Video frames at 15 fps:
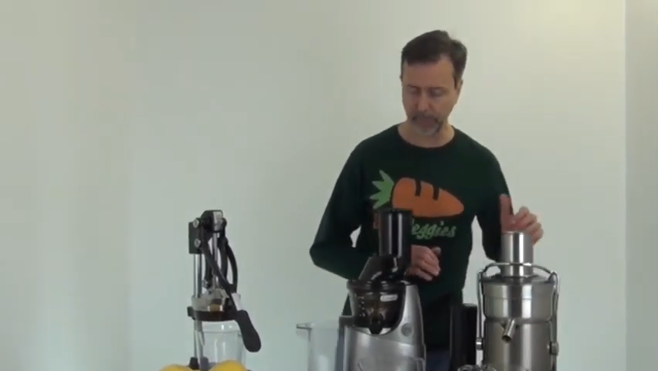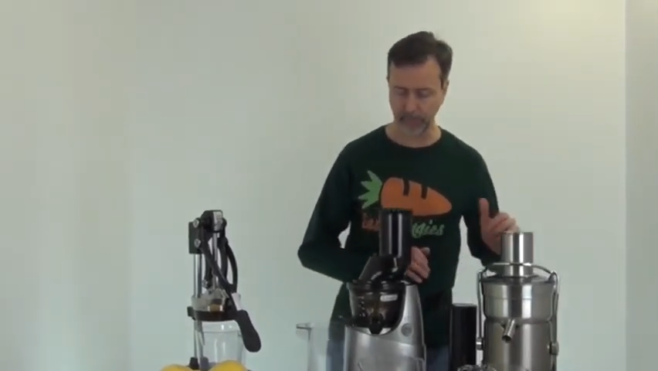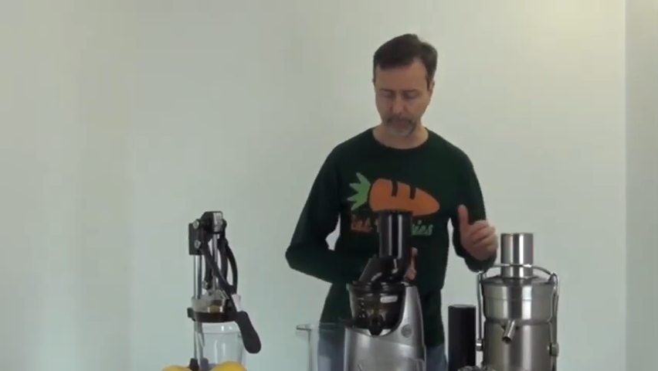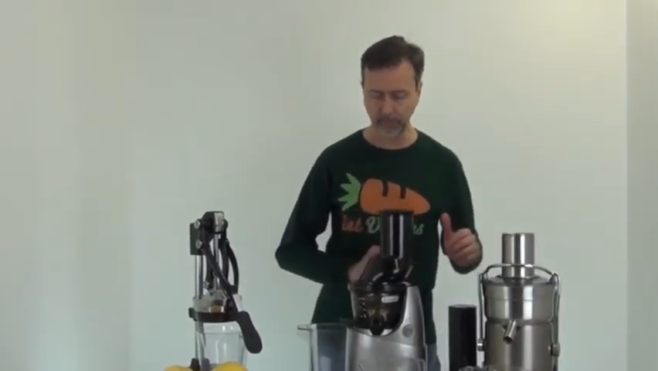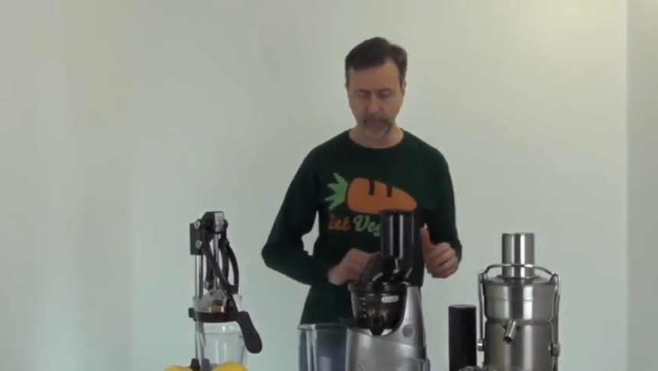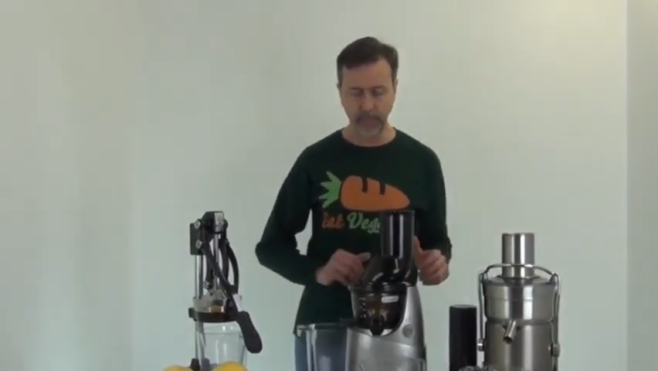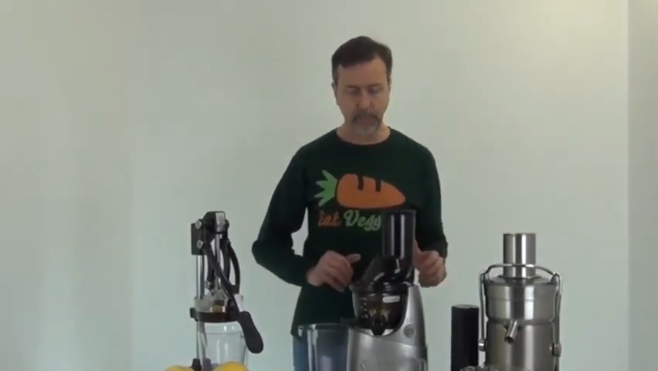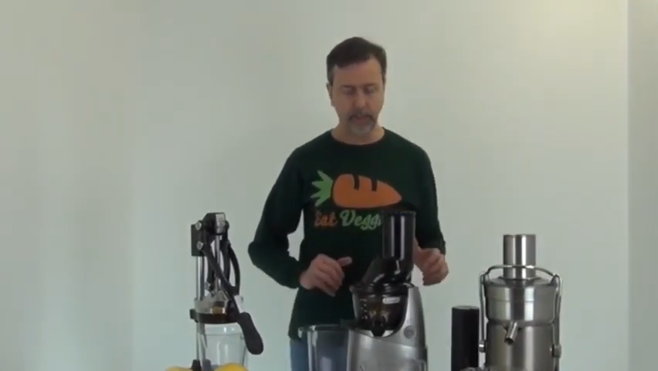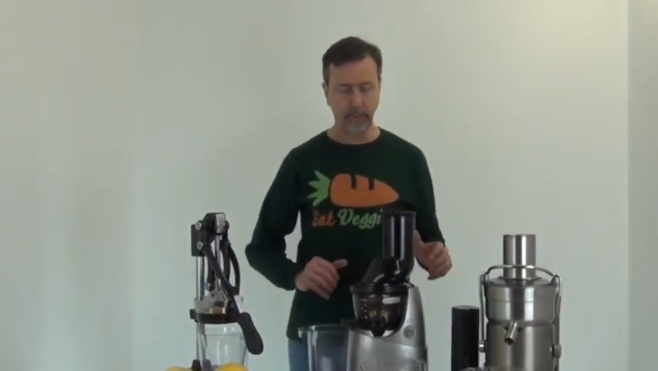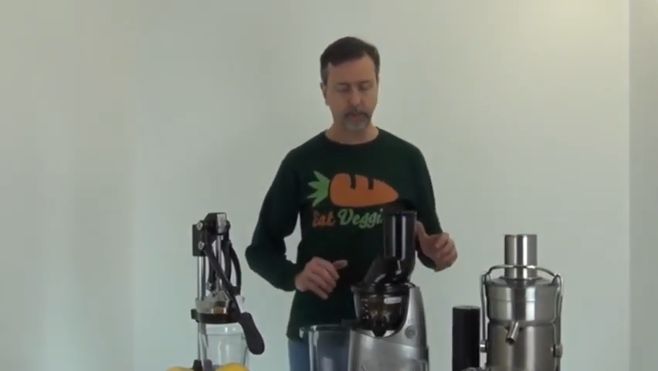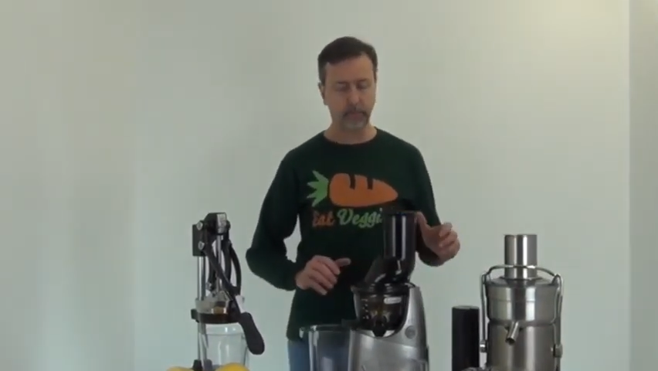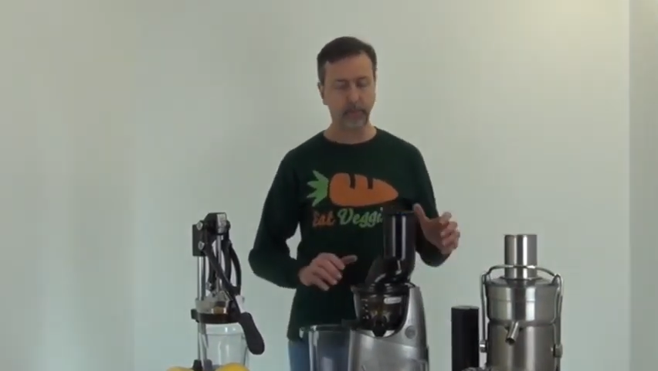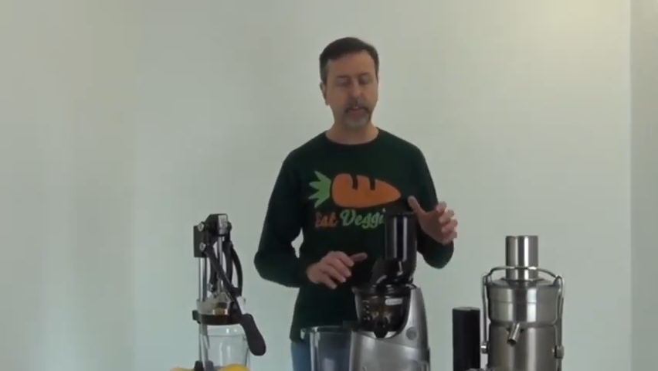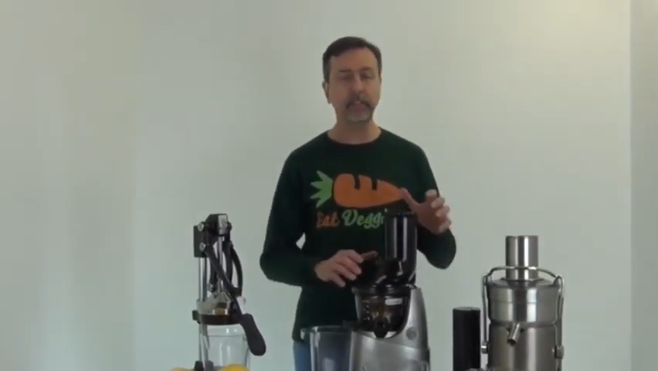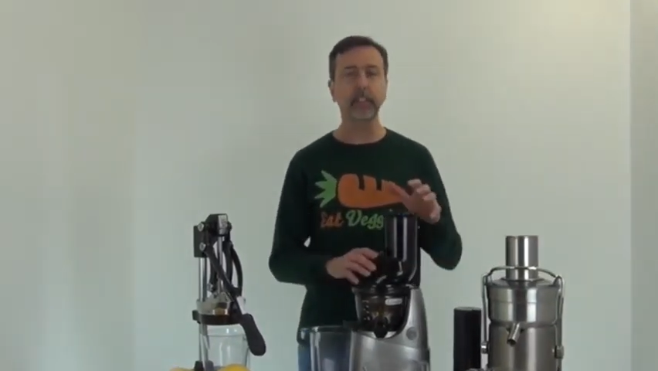revolutions
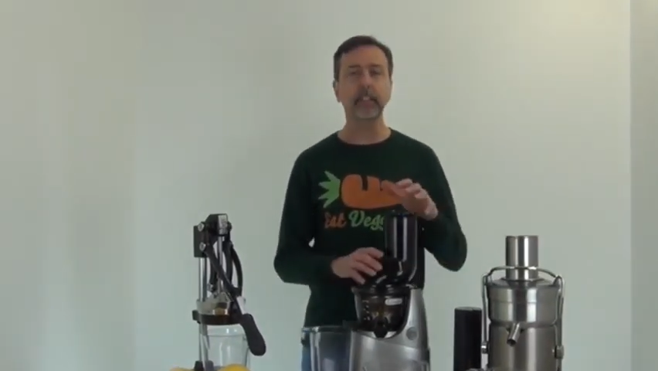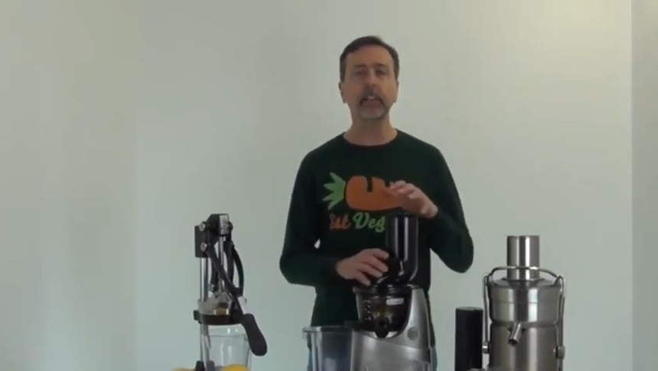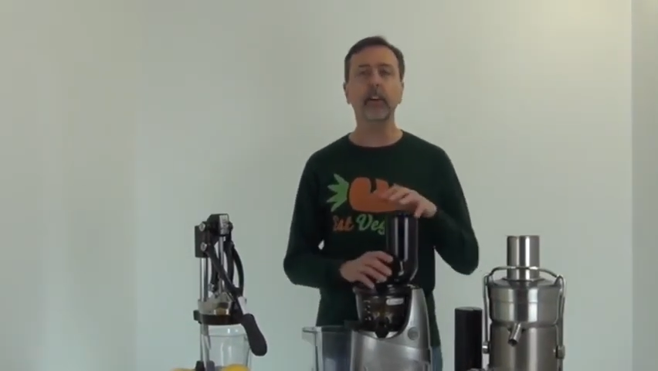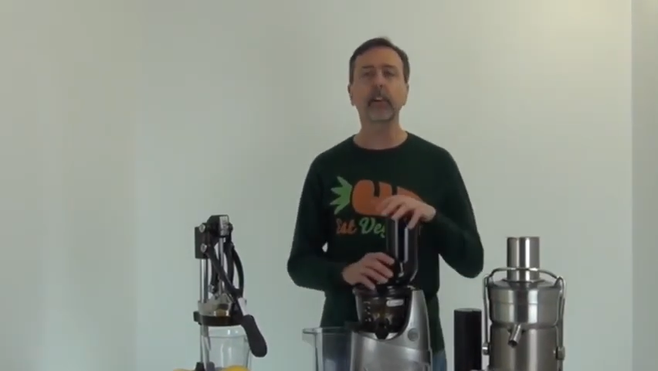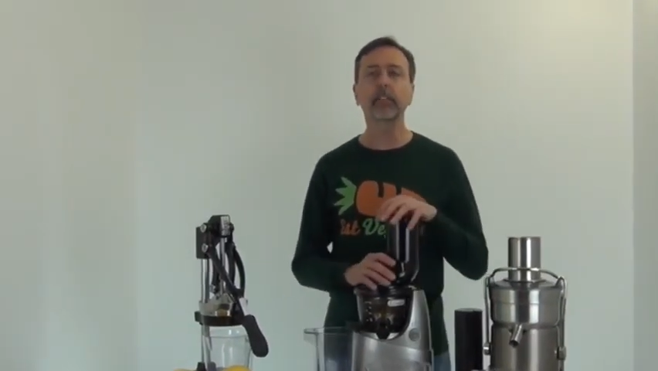per minute.